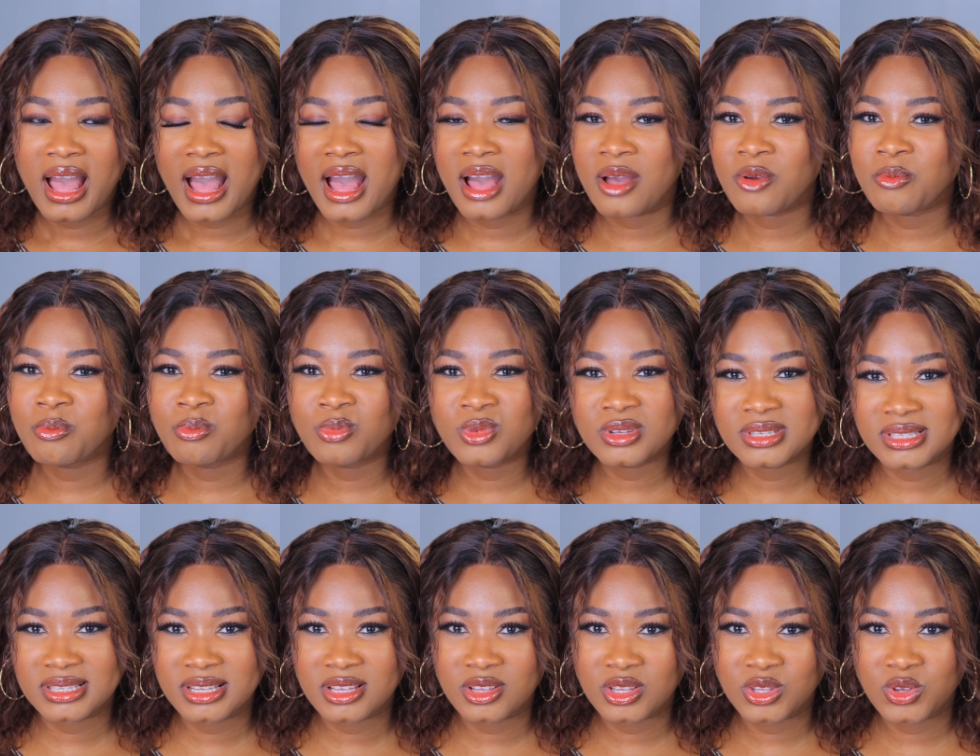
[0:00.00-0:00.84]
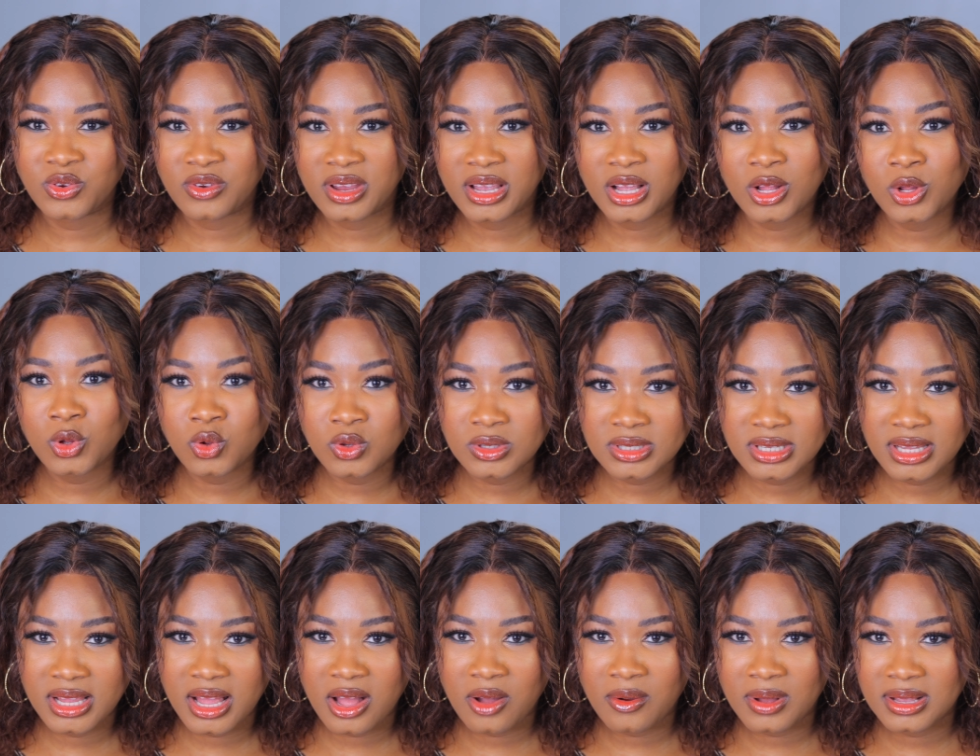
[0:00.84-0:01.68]
are mostly during
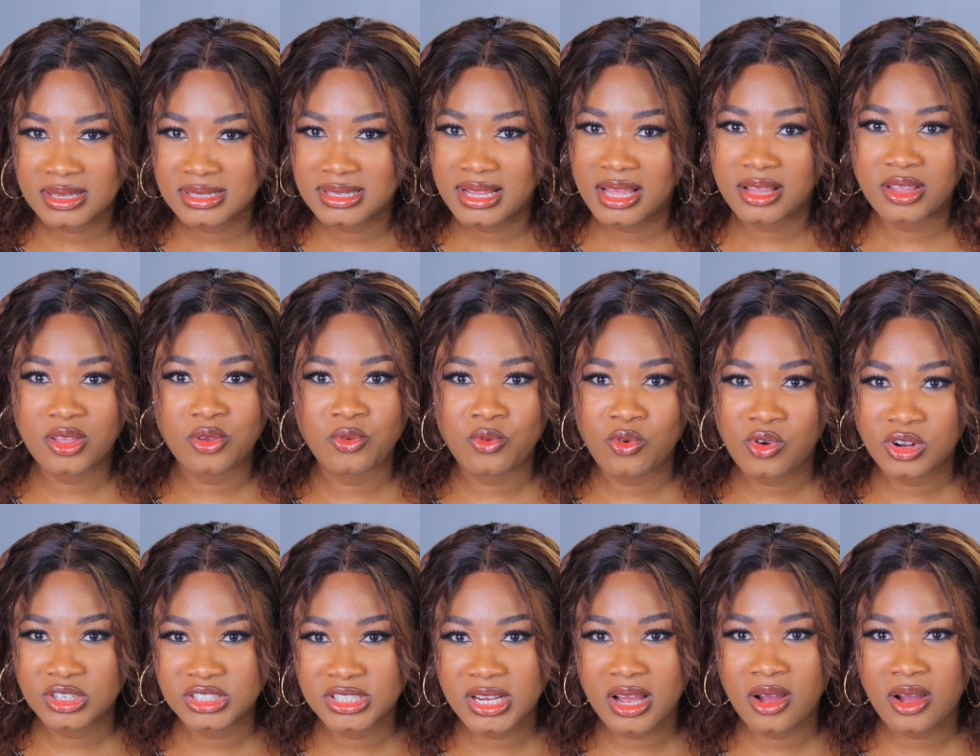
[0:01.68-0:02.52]
closing hours like the rush